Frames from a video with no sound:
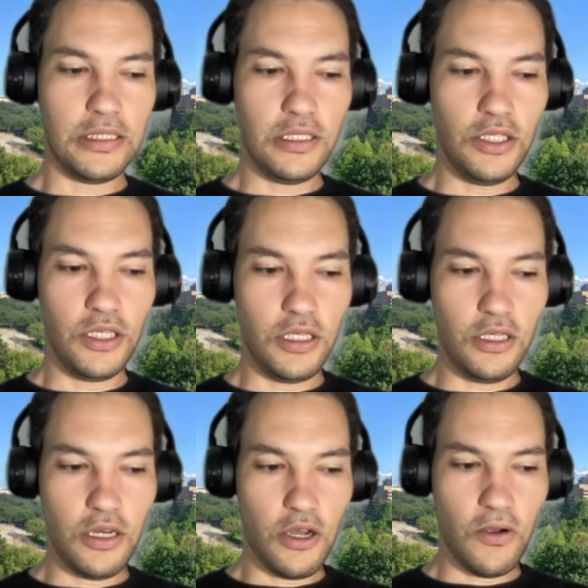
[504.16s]

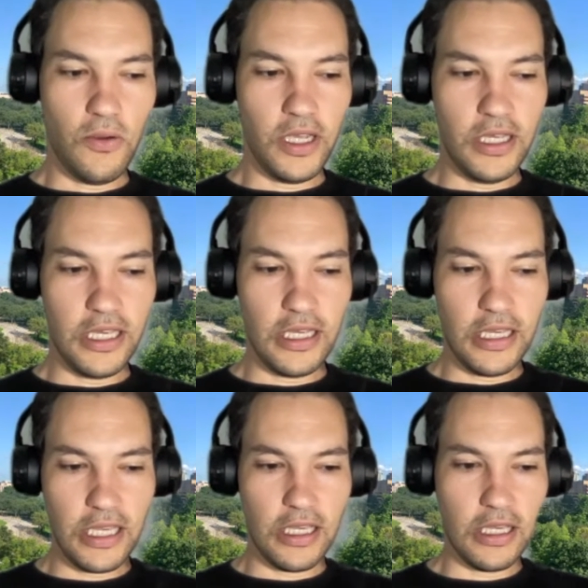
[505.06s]

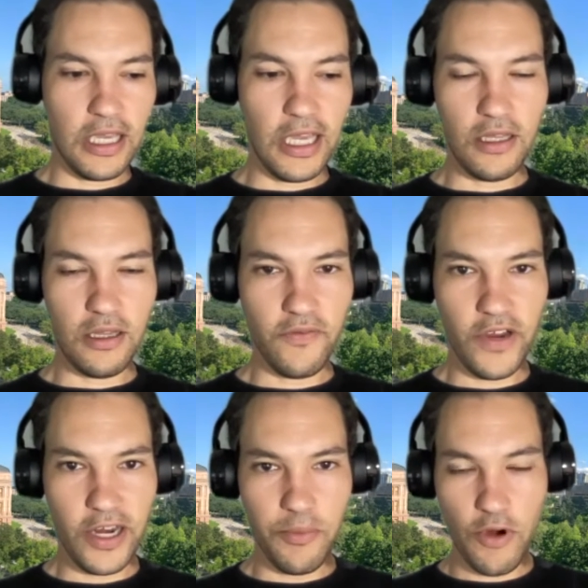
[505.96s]
it can't look
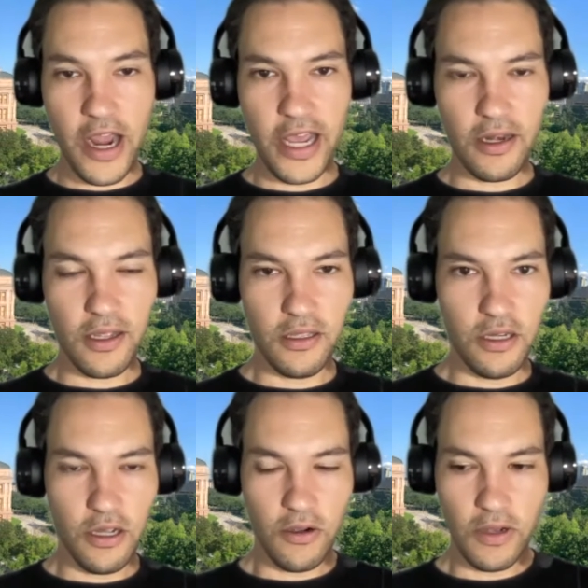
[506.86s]
very bright.
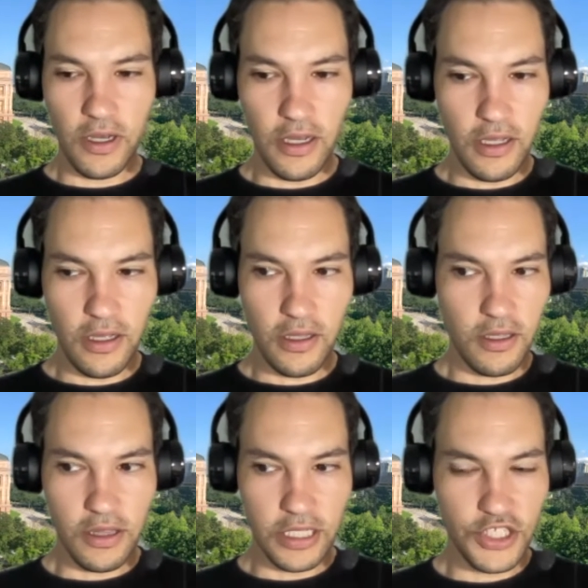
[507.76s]

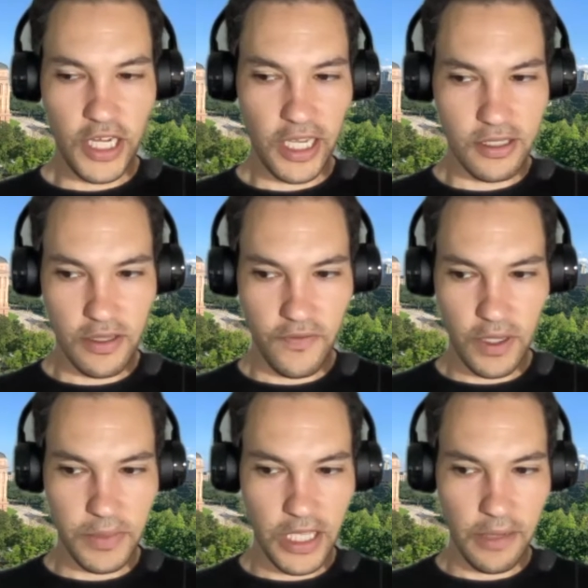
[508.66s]
The chances of
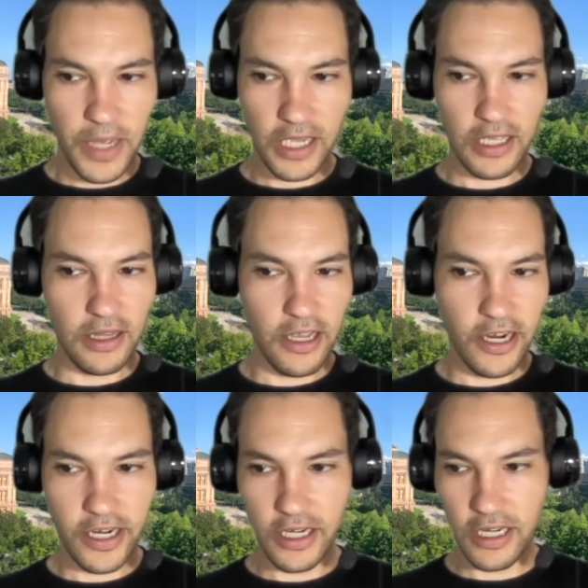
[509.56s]
him getting back in
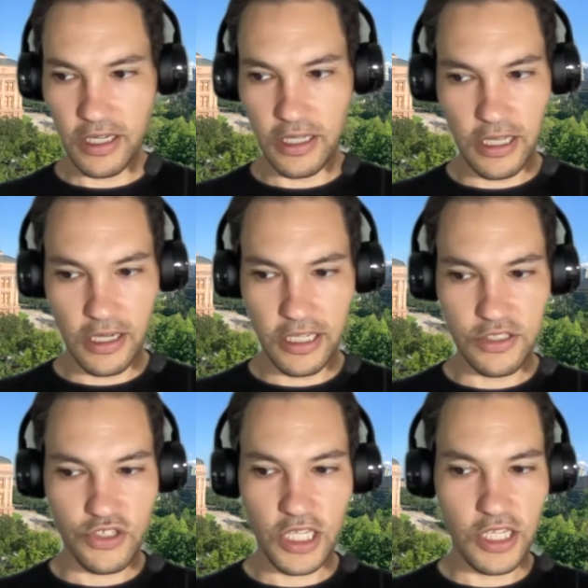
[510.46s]
there, and
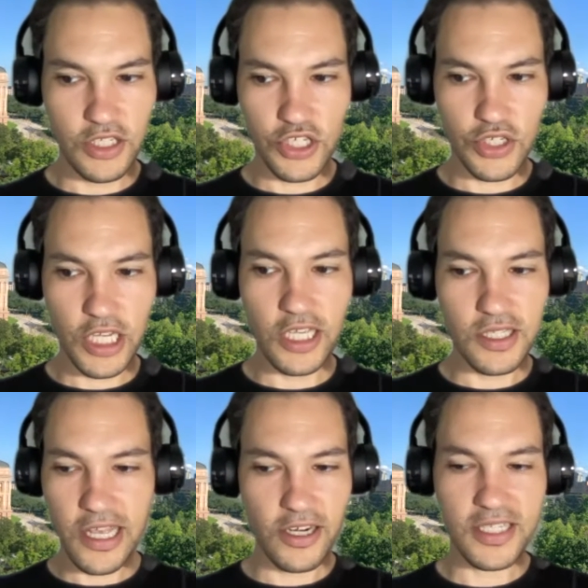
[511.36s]
he's
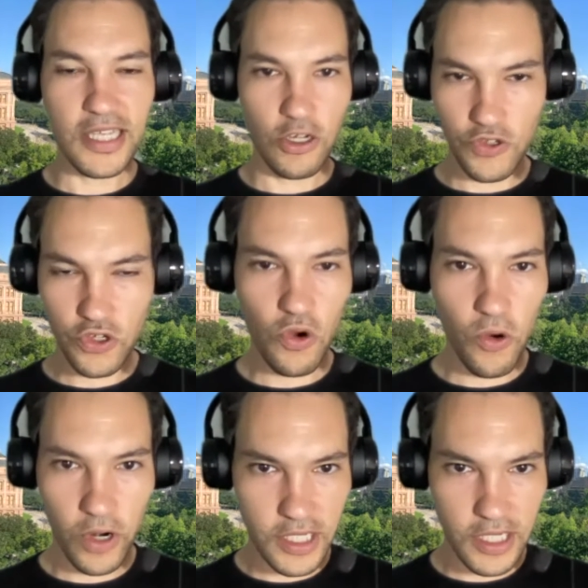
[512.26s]
there to settle
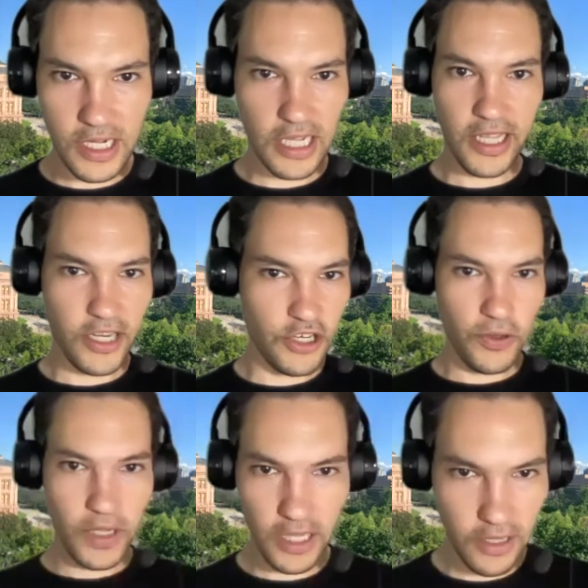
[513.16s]
scores. He's not there to
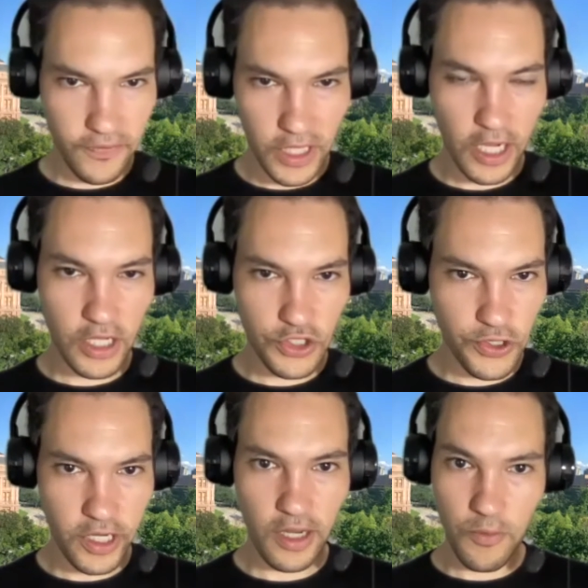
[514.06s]
do anything for the
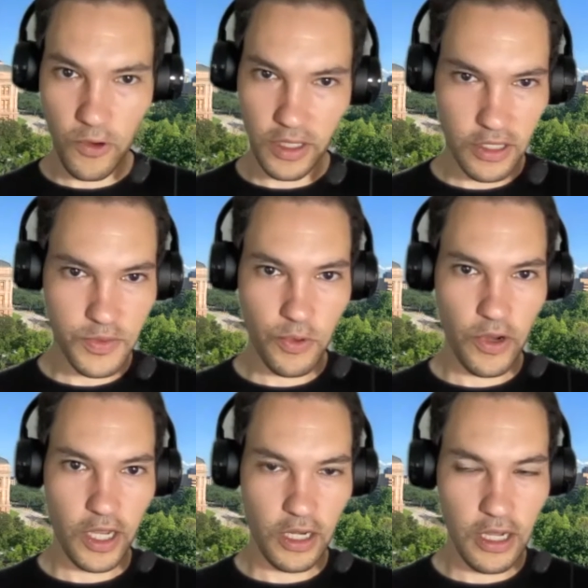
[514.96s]
country anymore at this
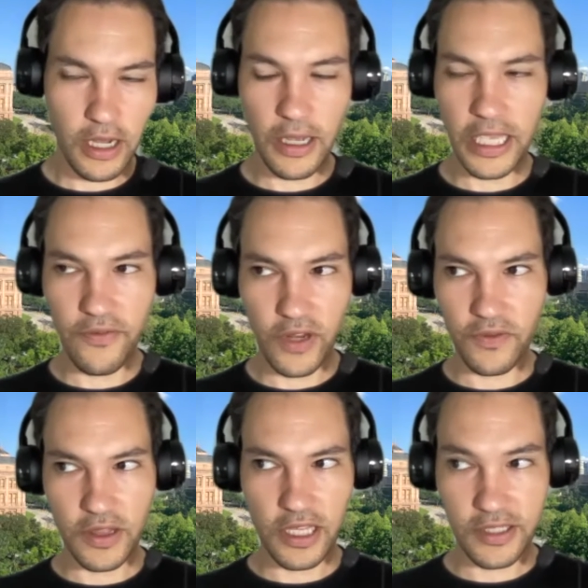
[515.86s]
point. Even if
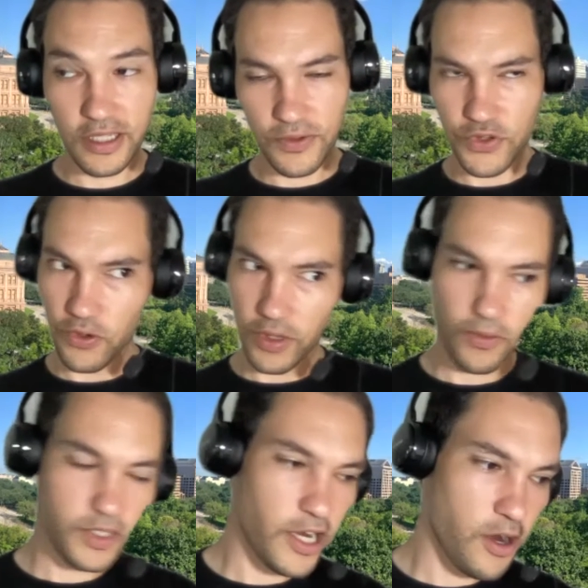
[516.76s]
the things he was doing
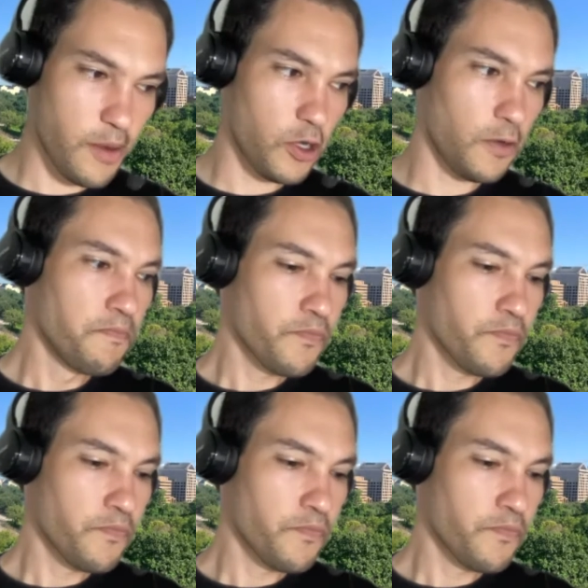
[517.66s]
were terrible,